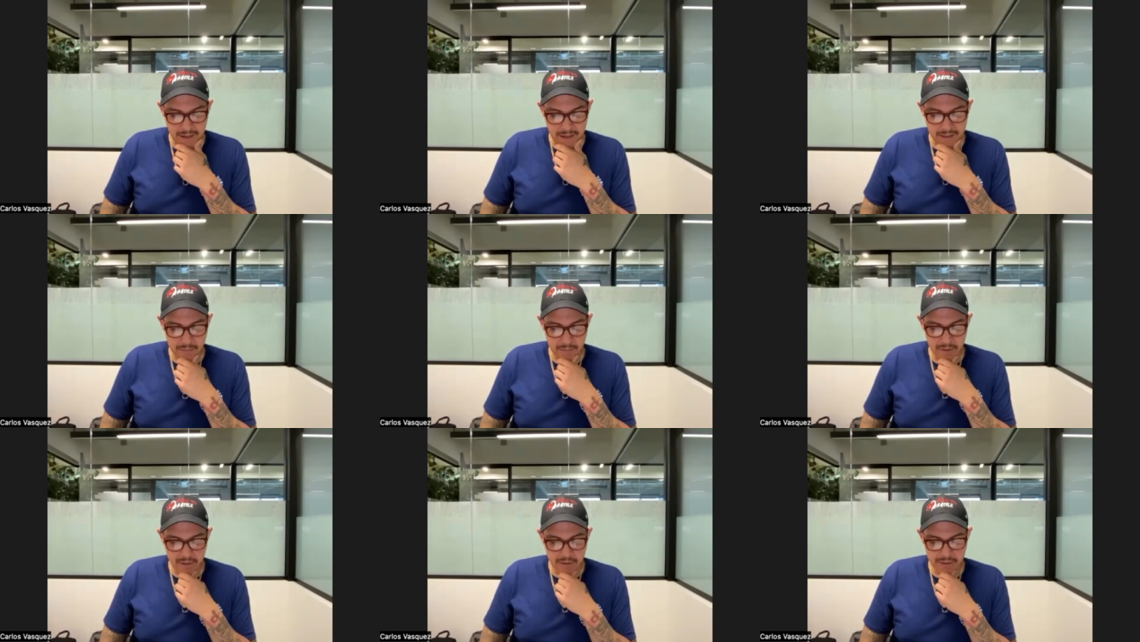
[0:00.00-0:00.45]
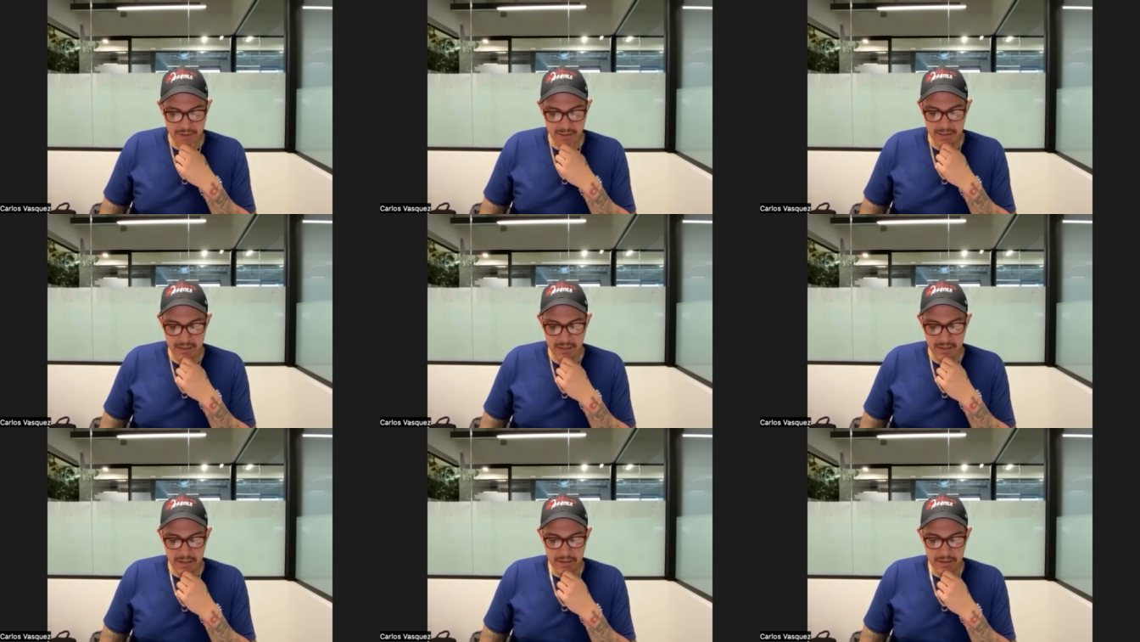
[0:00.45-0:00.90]

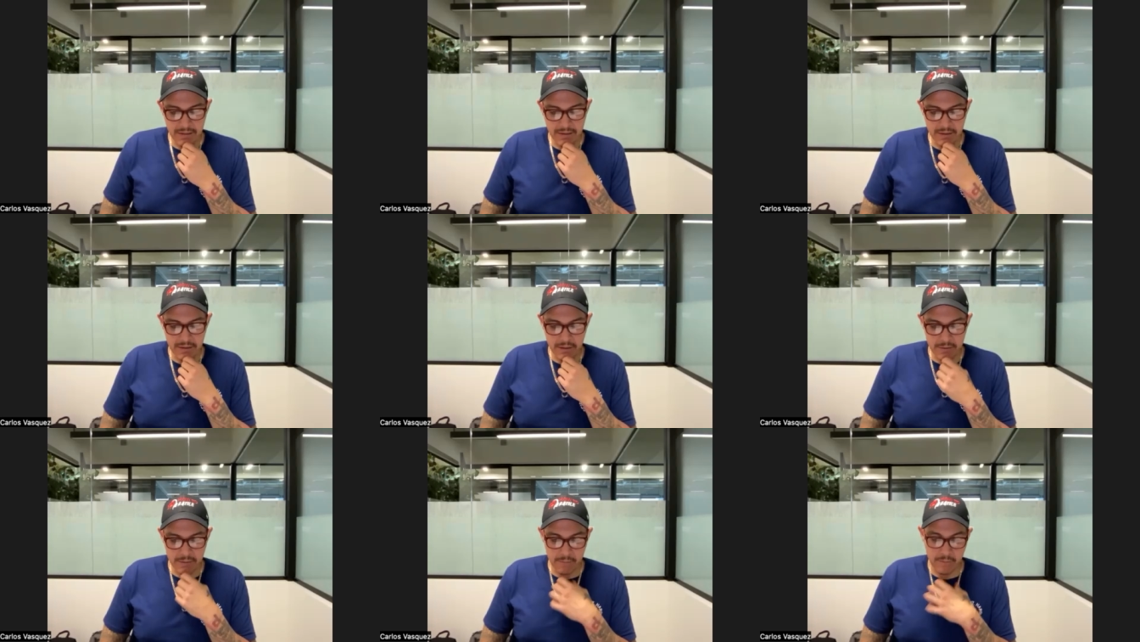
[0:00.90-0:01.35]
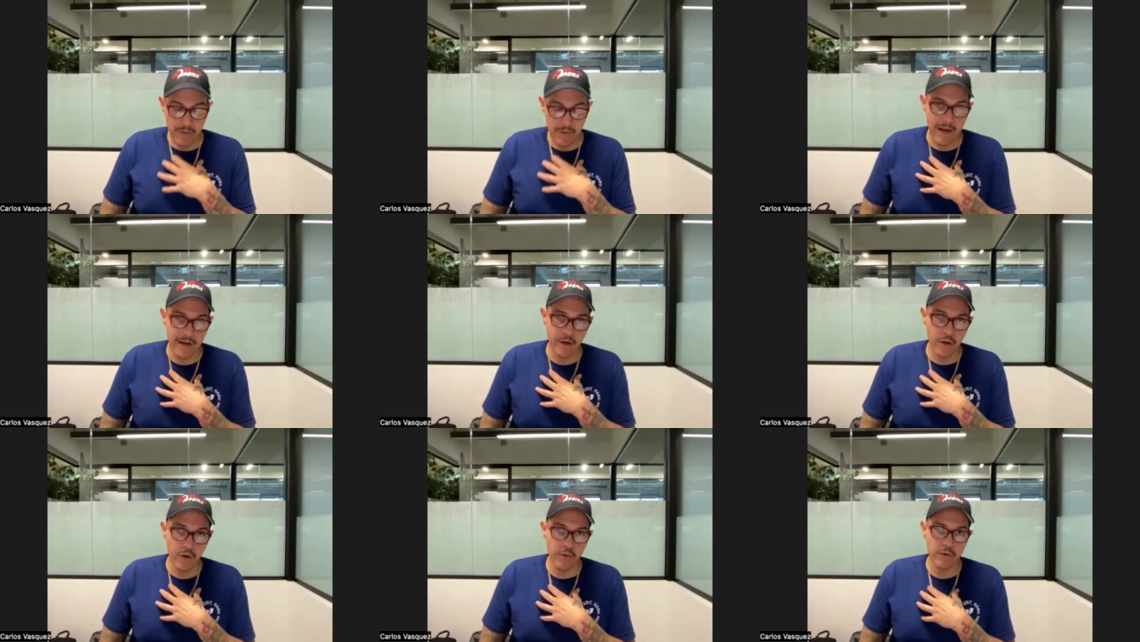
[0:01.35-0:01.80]
Especially,
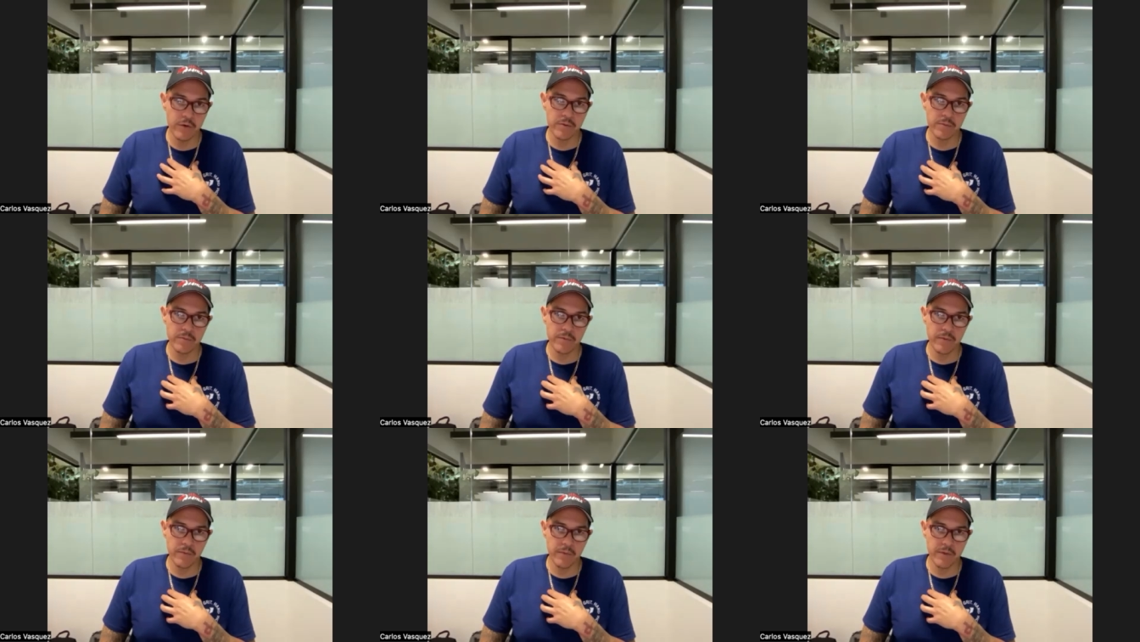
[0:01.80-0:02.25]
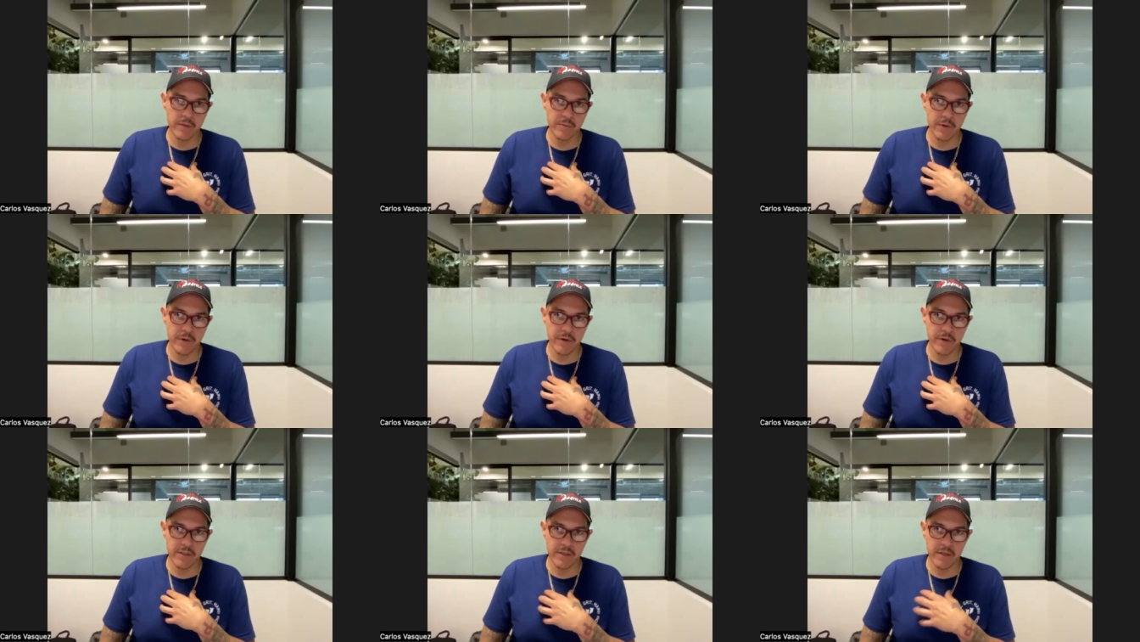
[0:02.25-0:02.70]
I know from
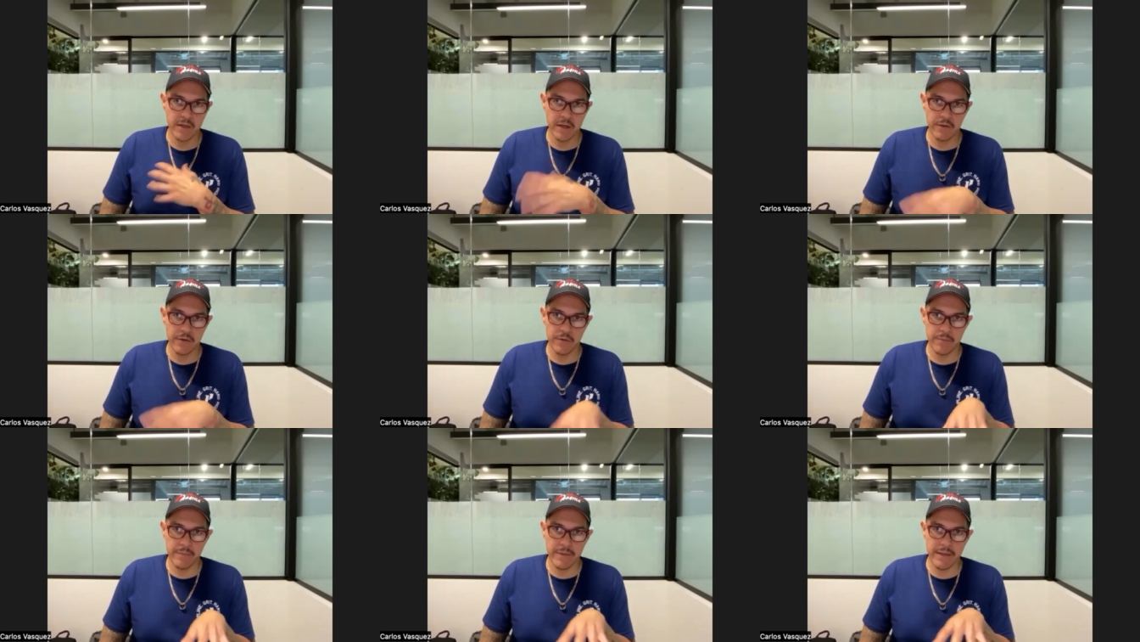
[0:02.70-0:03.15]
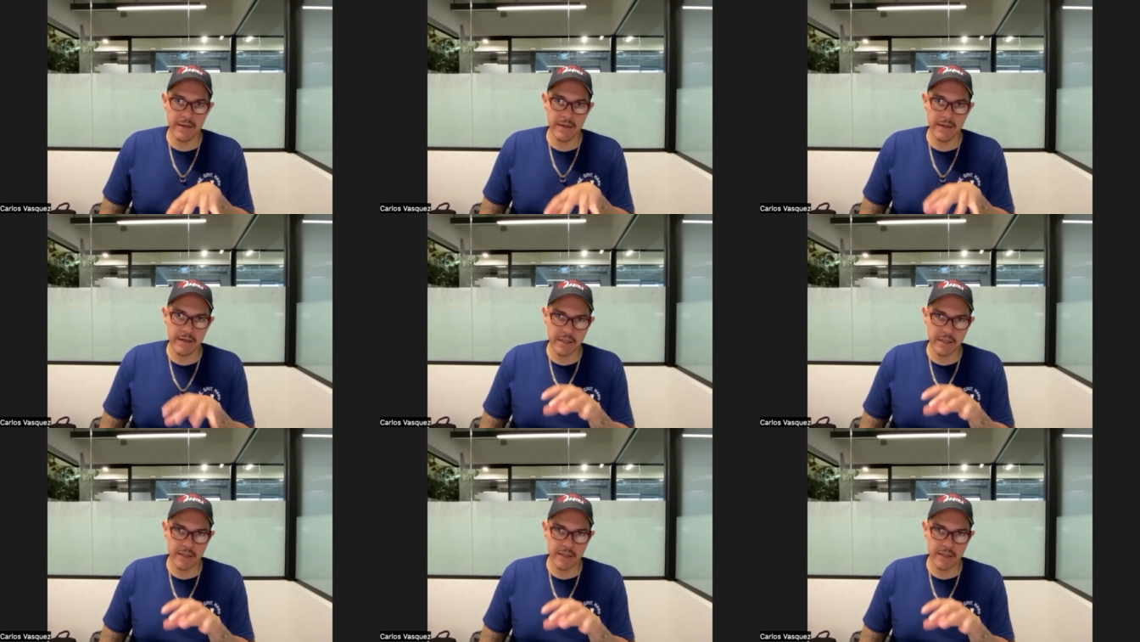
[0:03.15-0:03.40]
experience and other men,